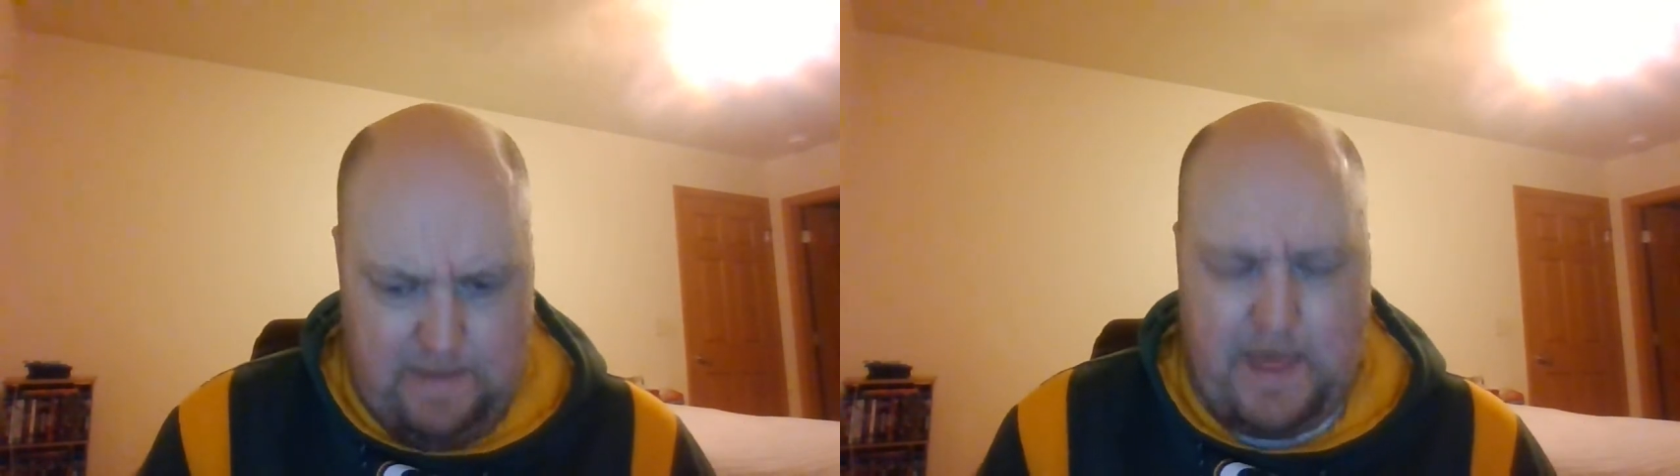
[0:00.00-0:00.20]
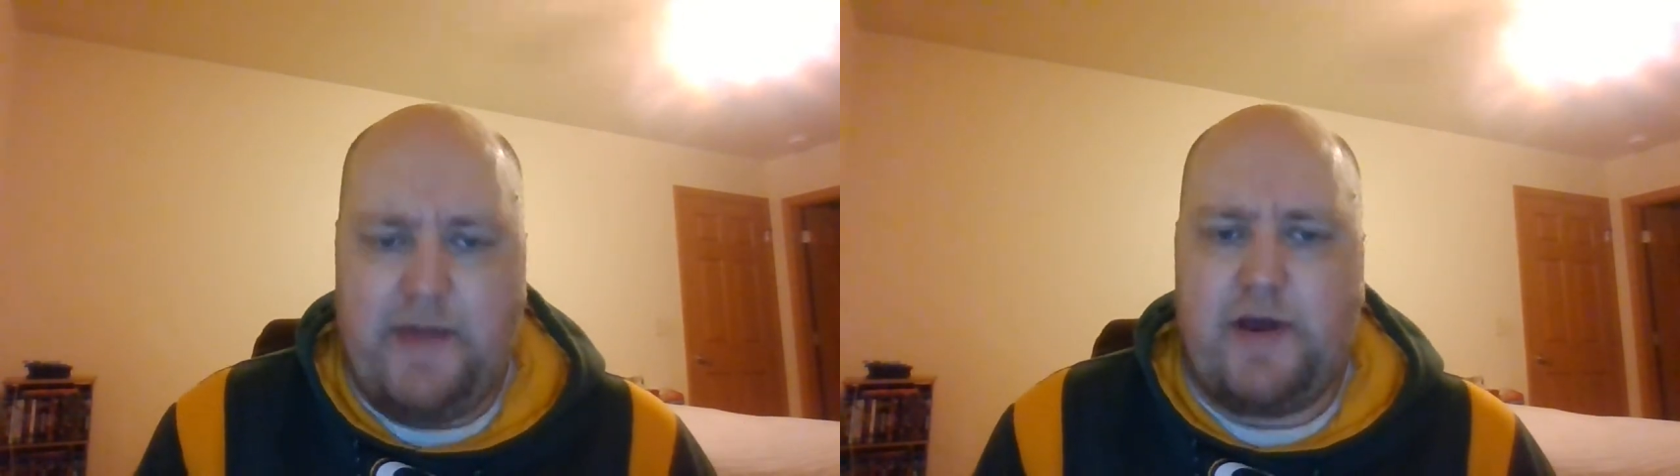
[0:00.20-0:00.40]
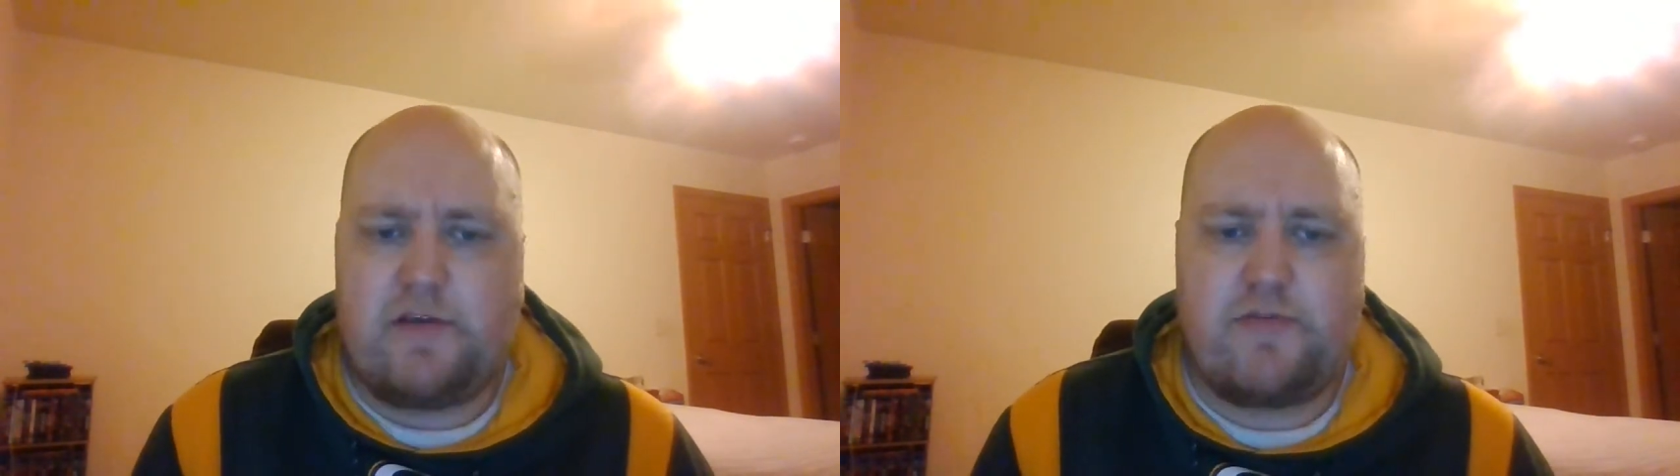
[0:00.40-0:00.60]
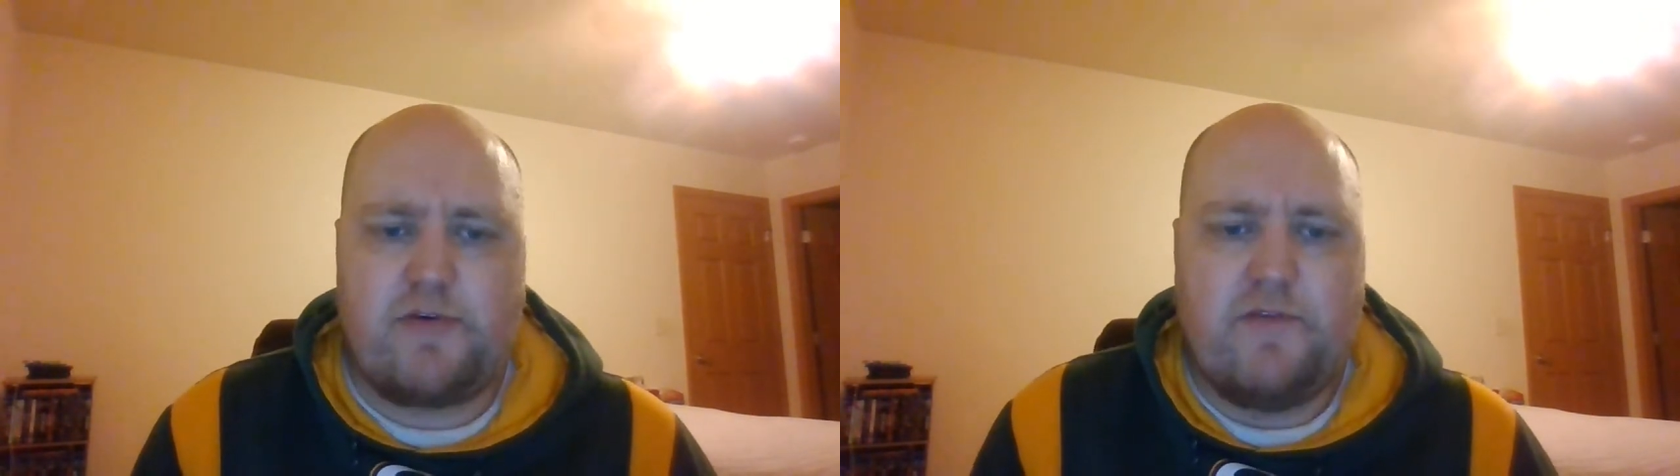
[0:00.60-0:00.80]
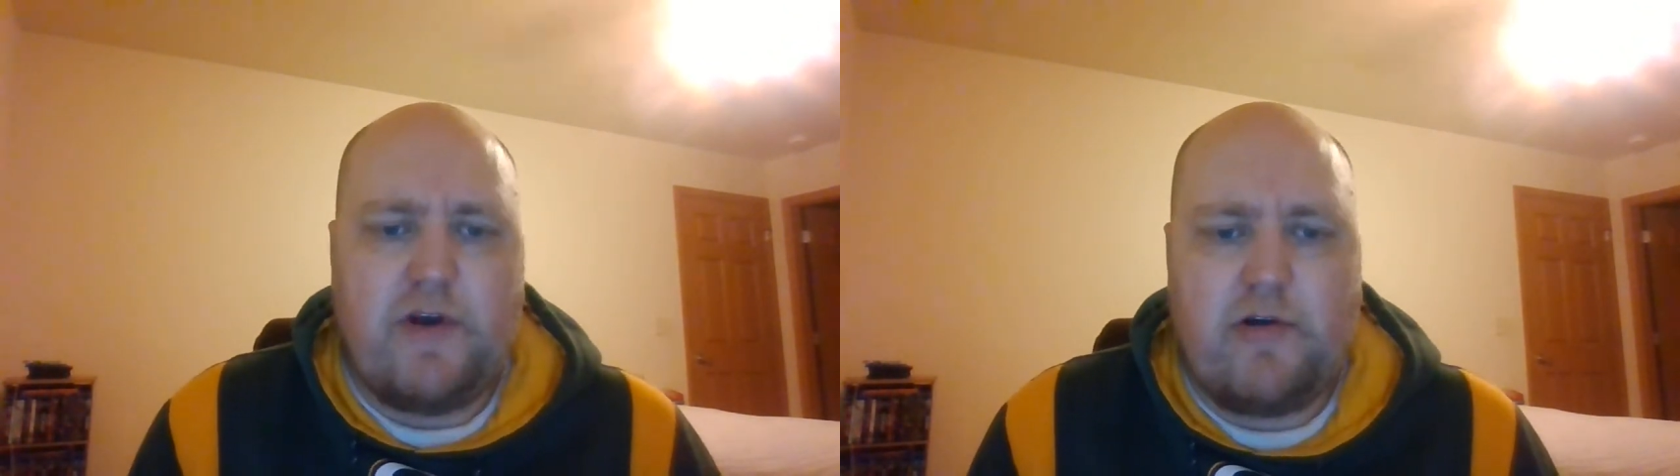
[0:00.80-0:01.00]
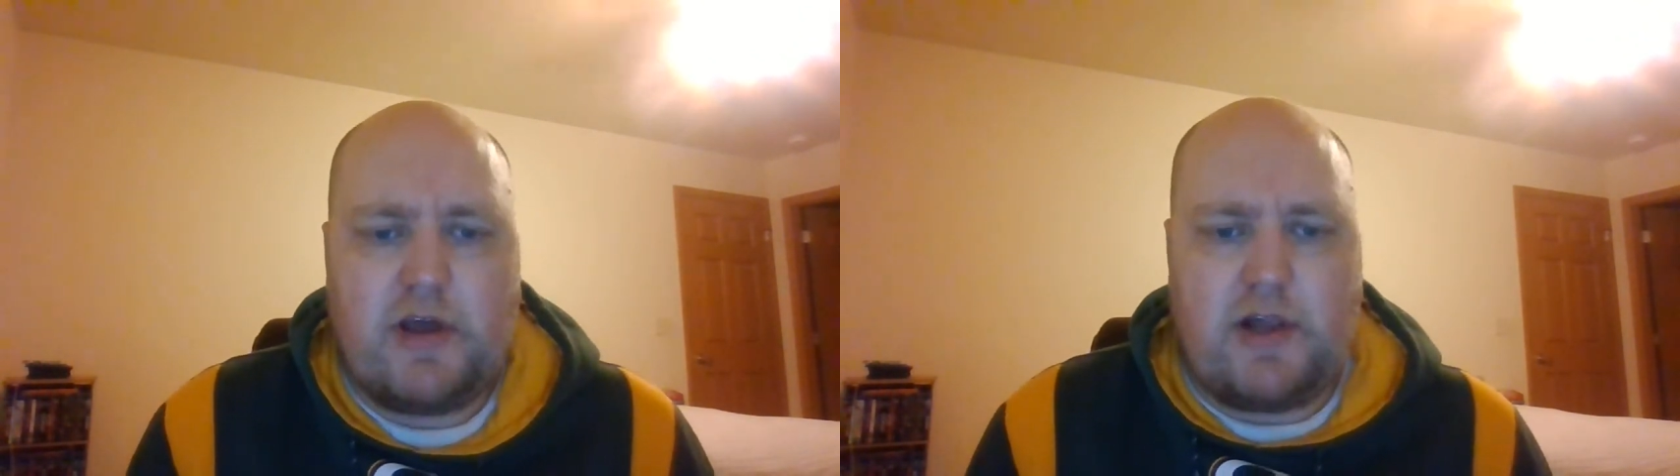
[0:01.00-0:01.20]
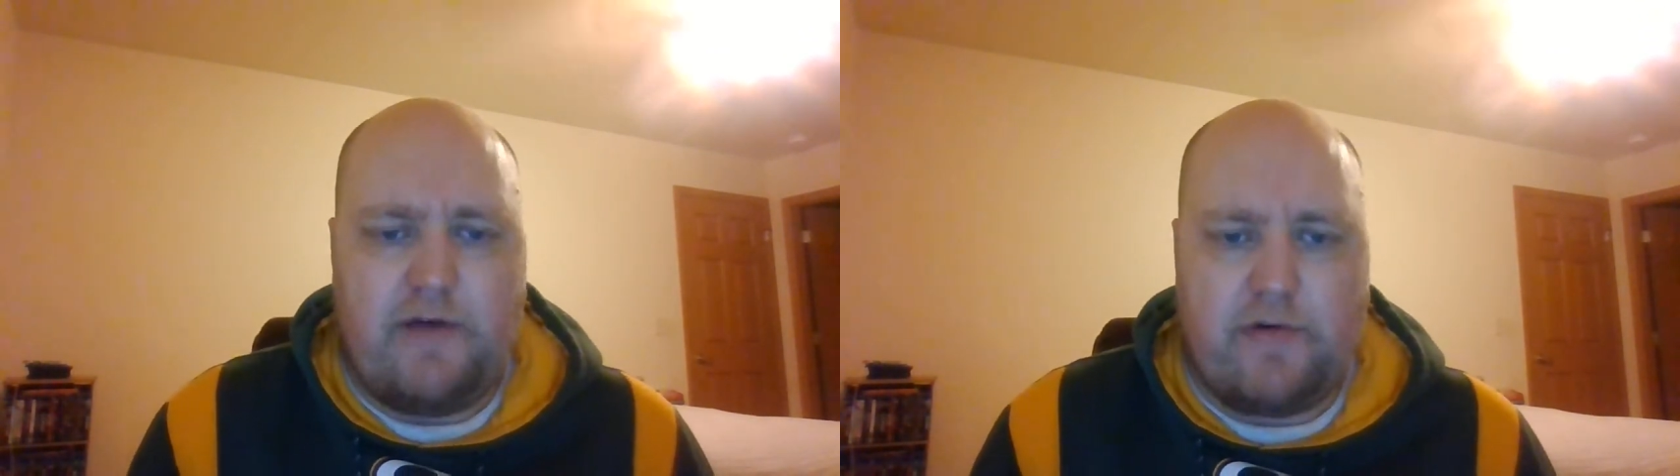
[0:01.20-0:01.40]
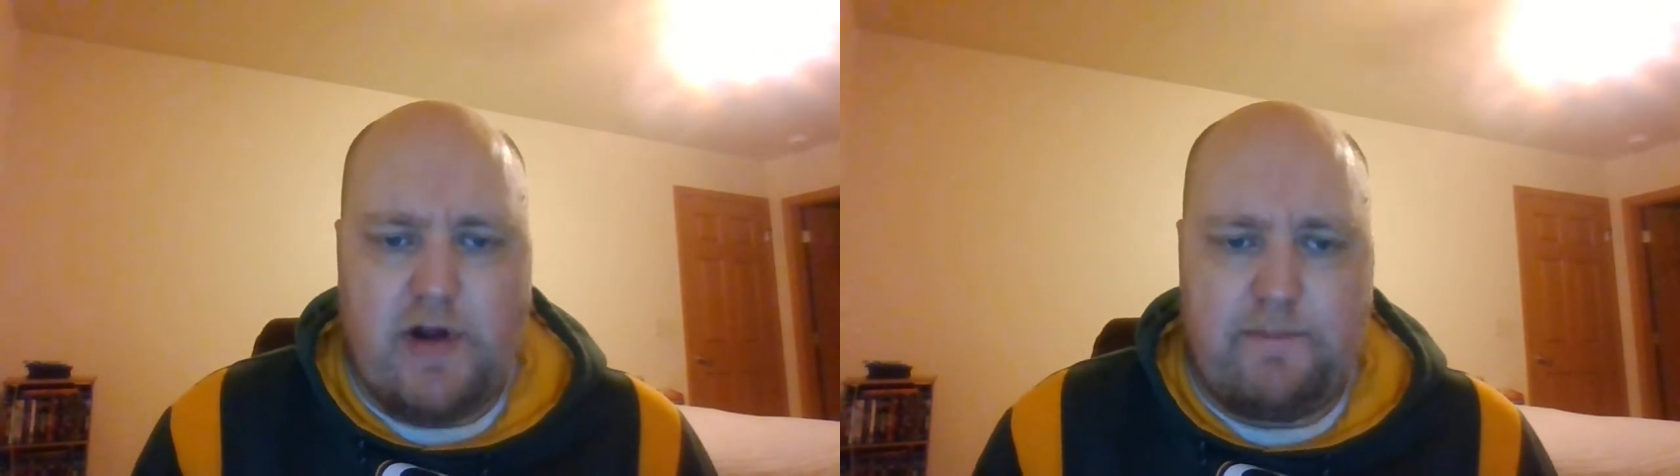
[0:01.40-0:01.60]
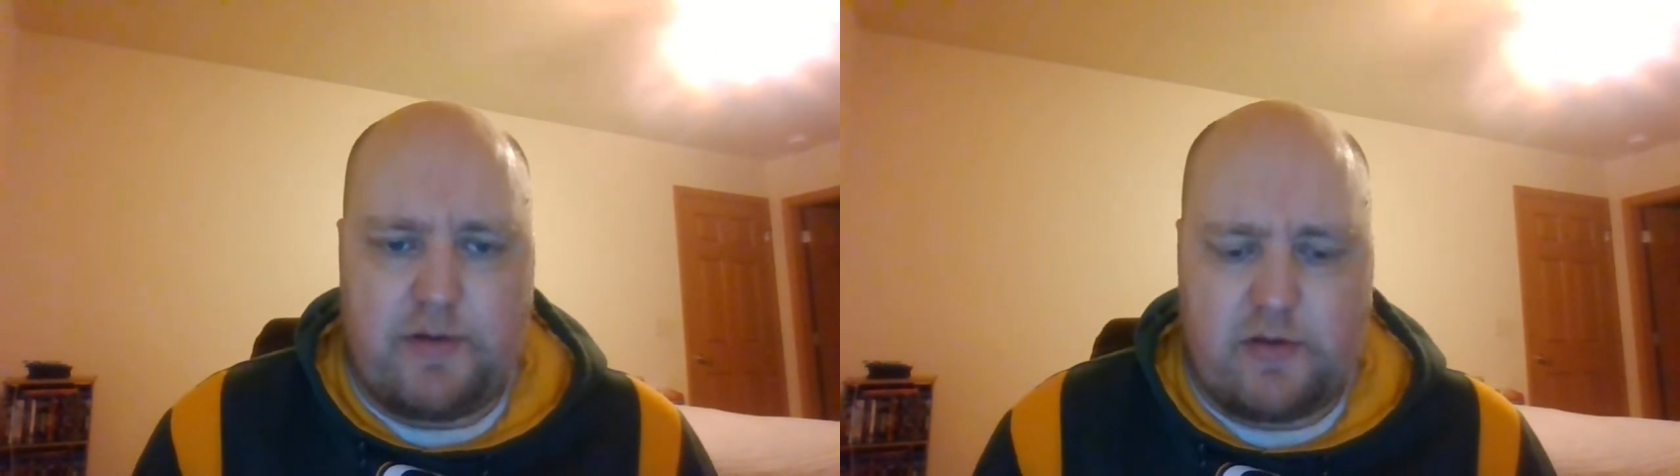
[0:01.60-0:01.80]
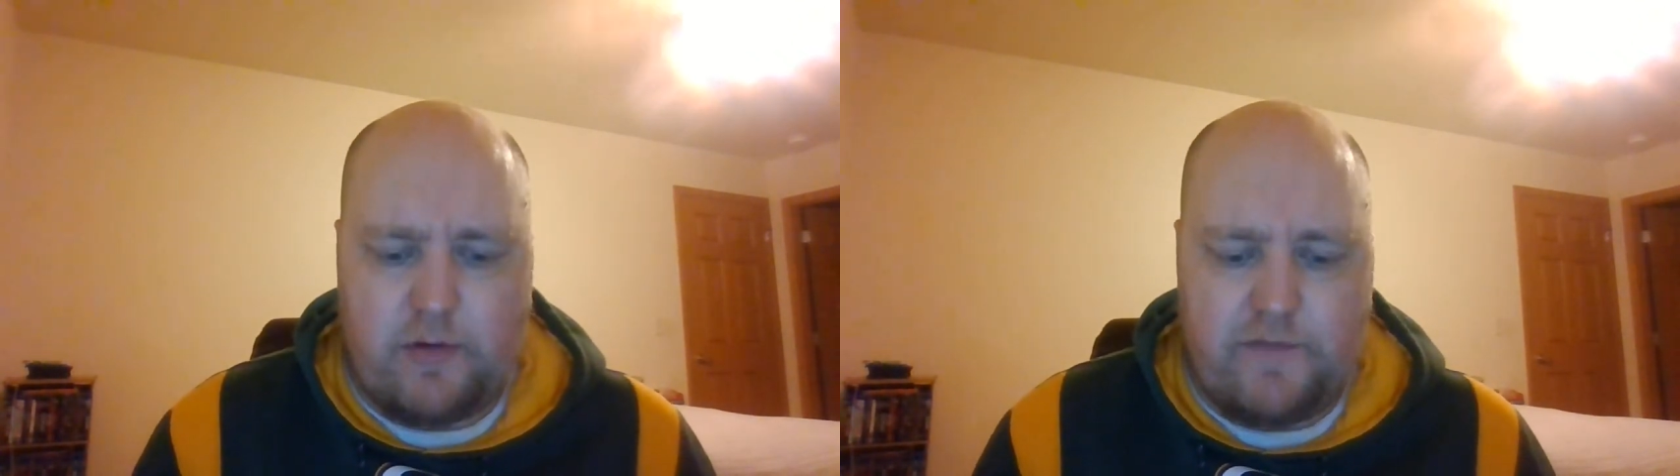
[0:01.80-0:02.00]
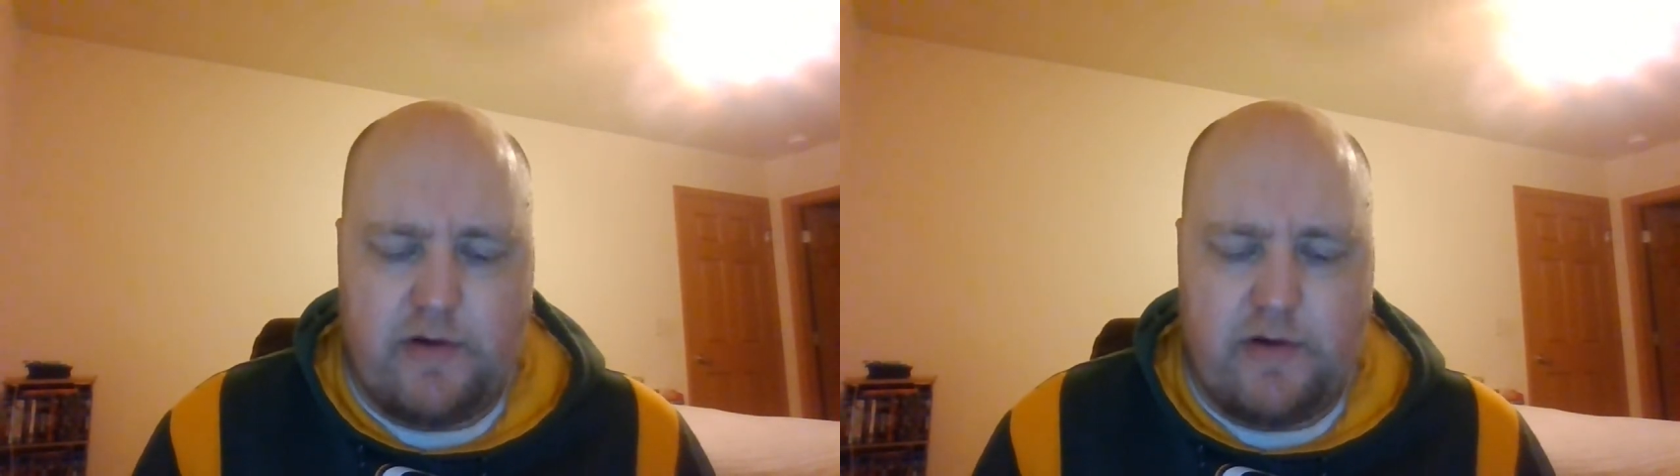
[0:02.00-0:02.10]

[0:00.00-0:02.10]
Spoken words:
I thought this was a very clever episode,